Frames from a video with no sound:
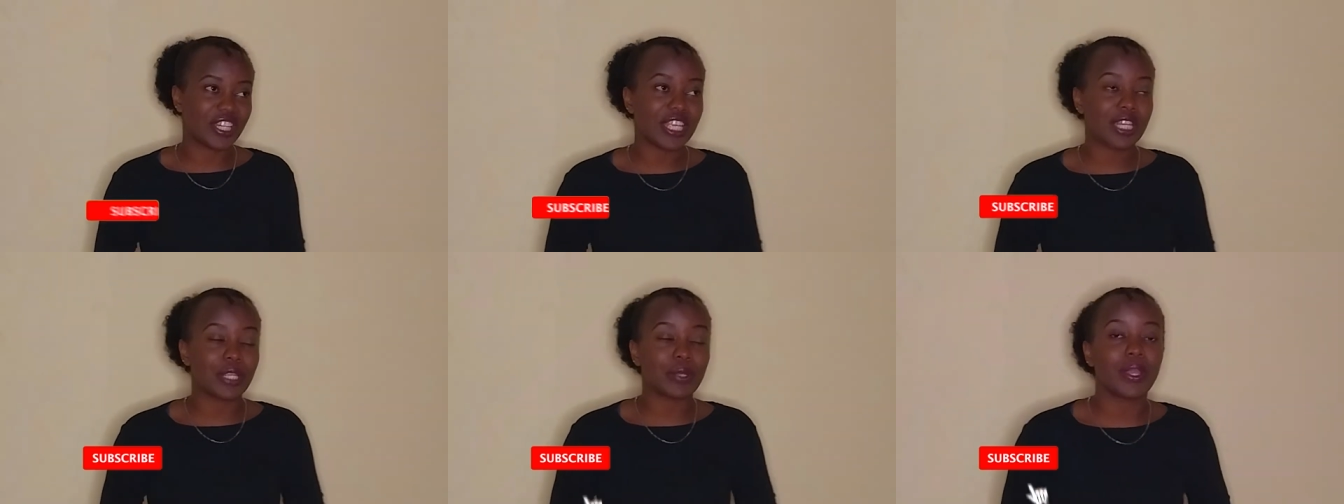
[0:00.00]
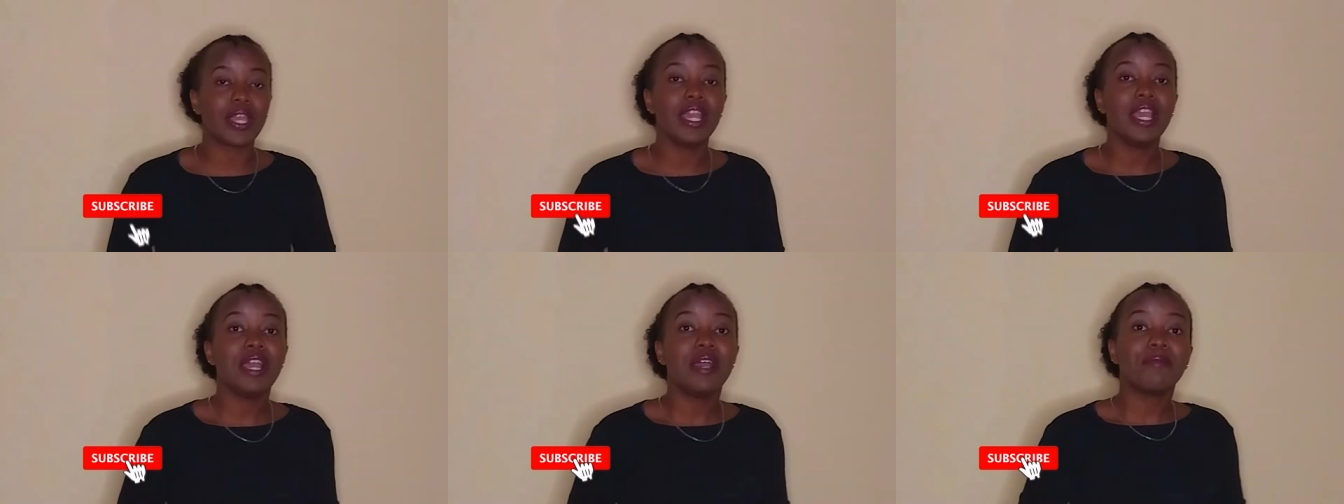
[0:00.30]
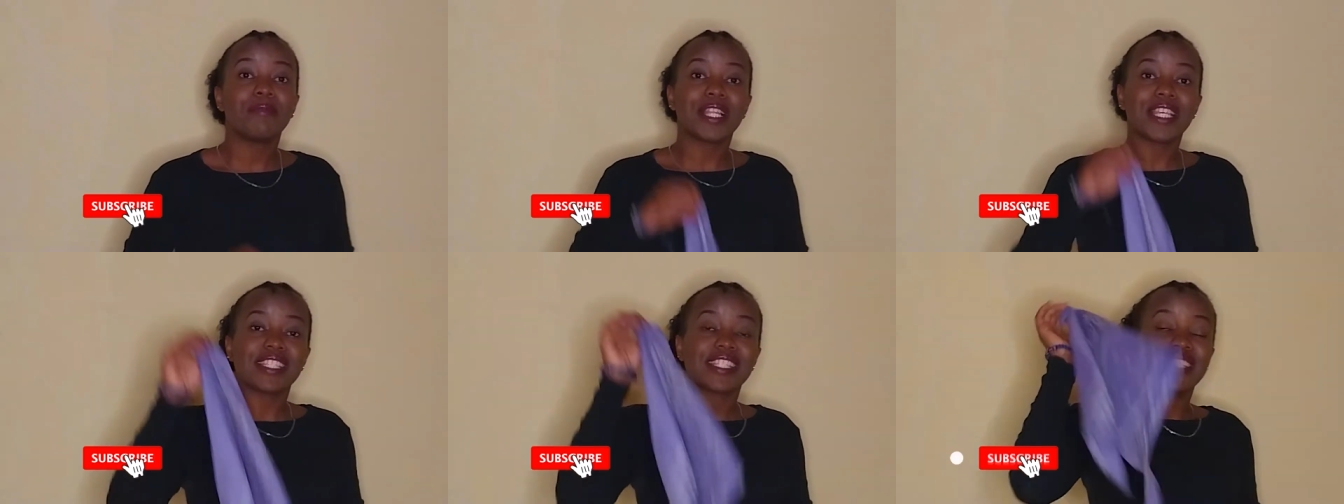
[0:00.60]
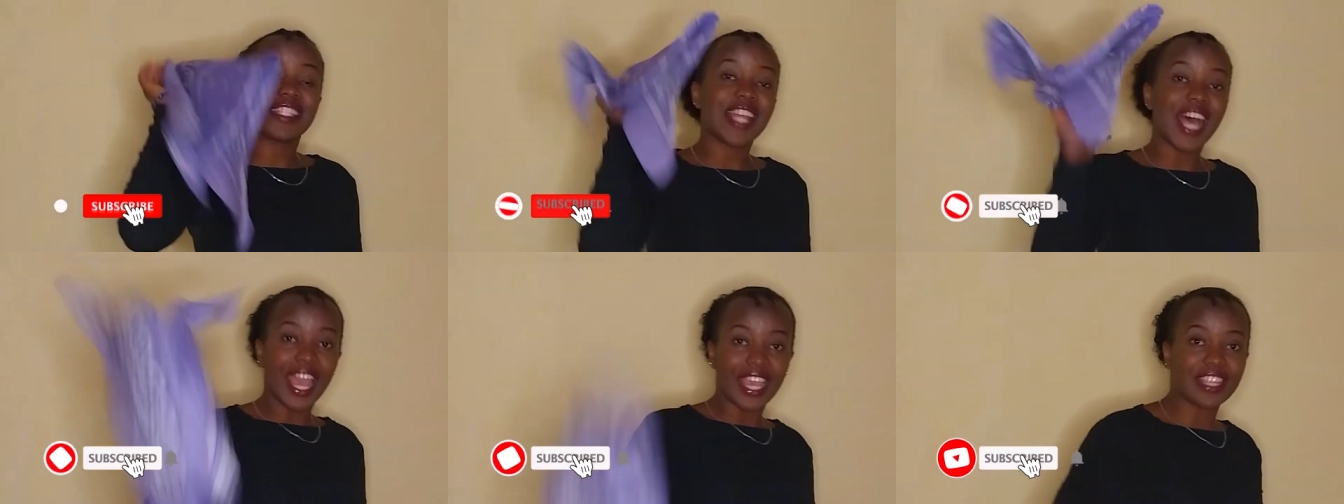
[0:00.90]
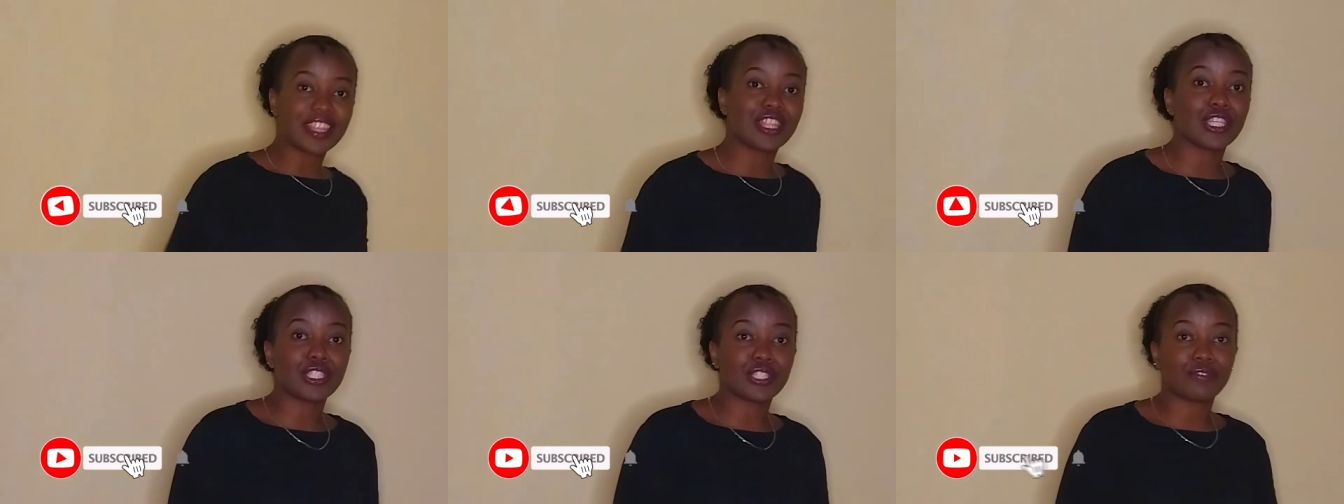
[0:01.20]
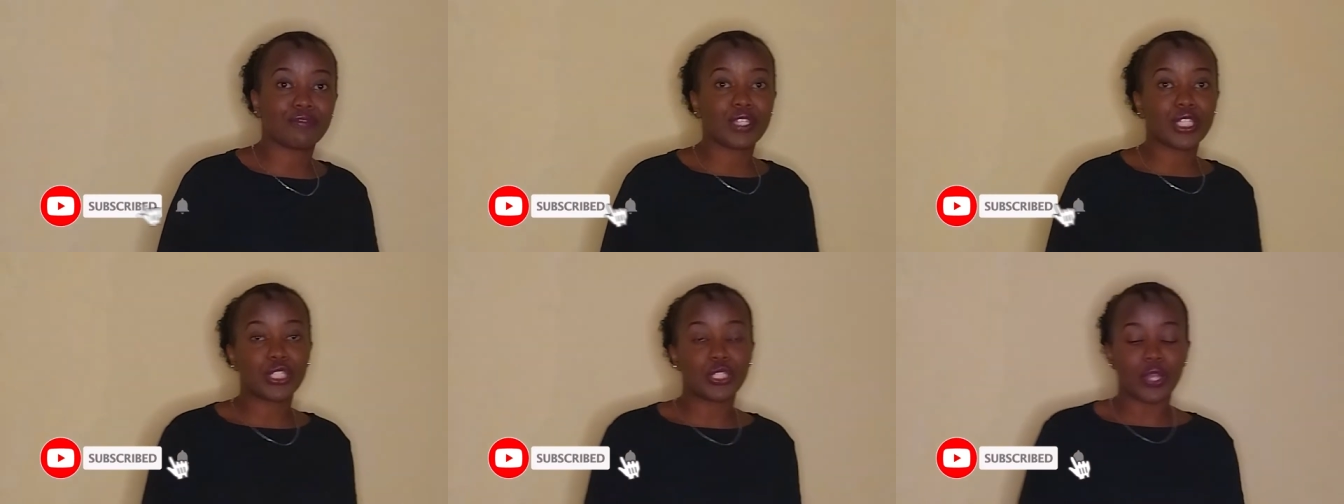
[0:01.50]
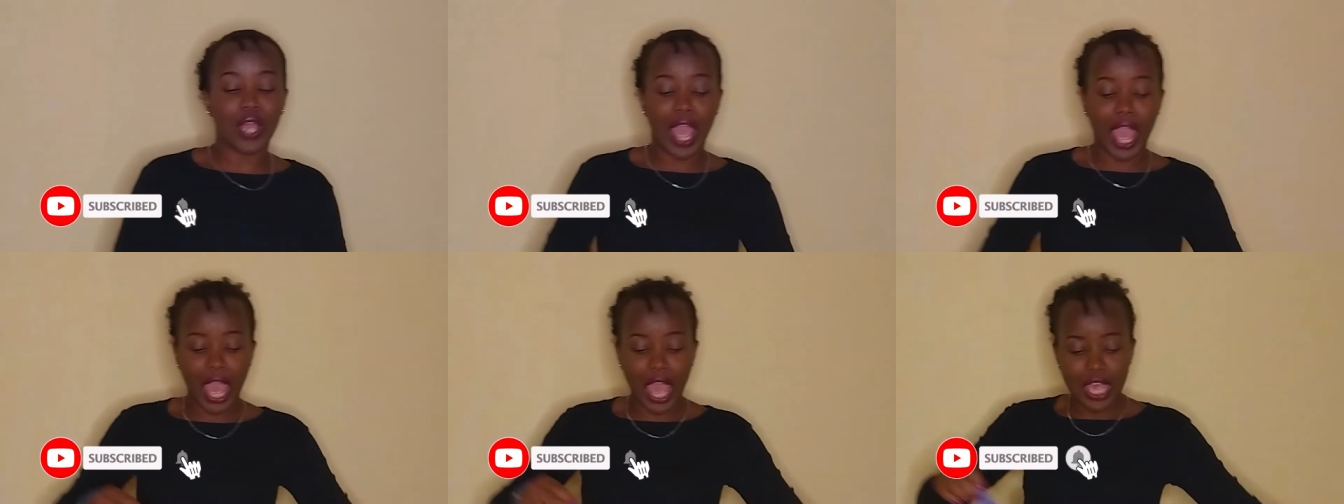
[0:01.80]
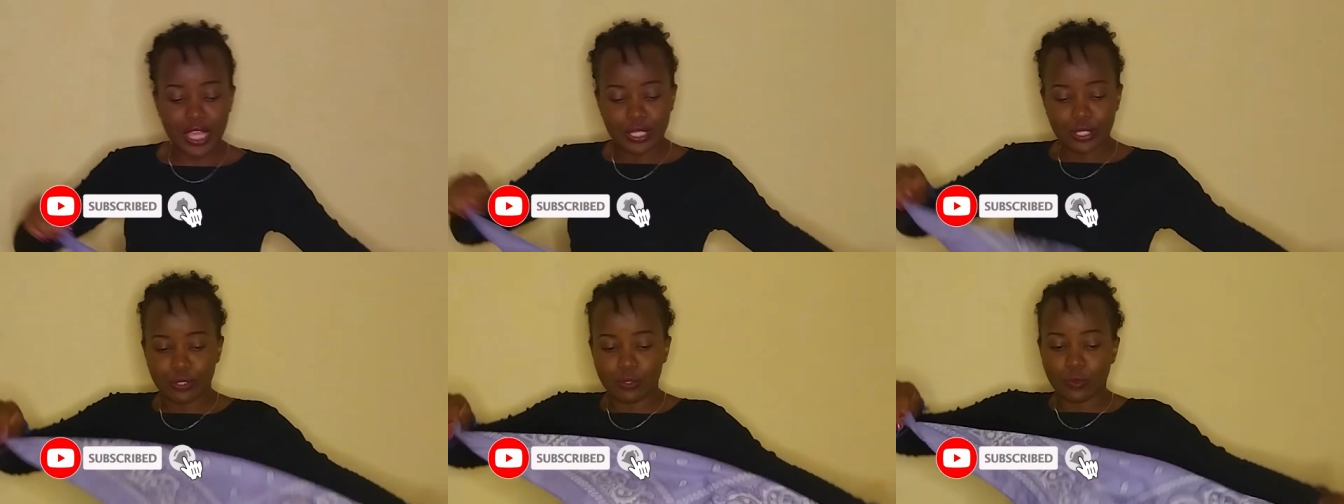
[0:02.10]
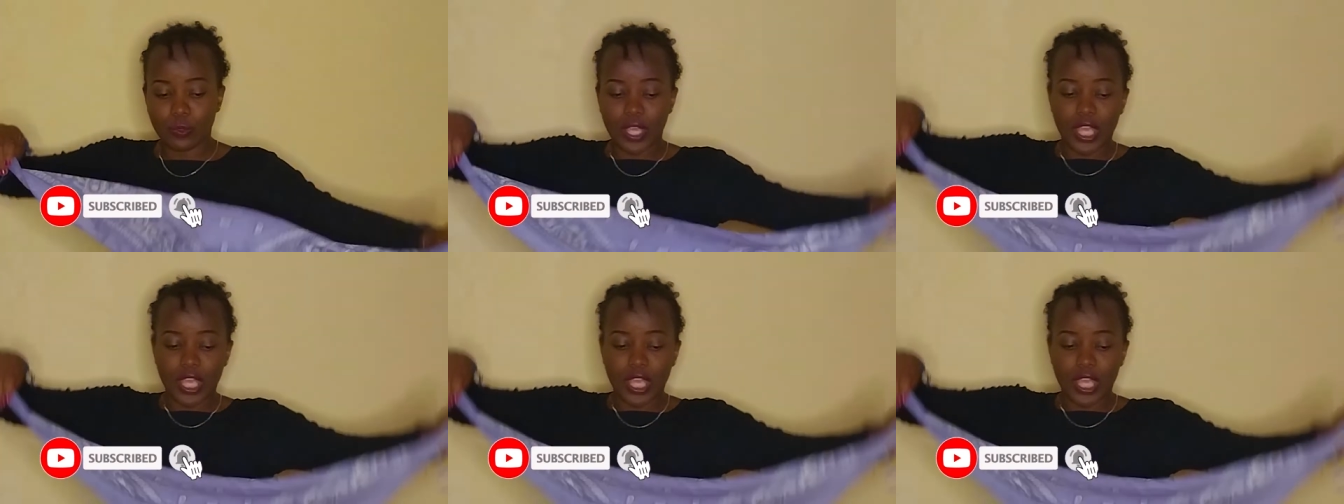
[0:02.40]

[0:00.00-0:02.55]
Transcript: Anyway, please like this video as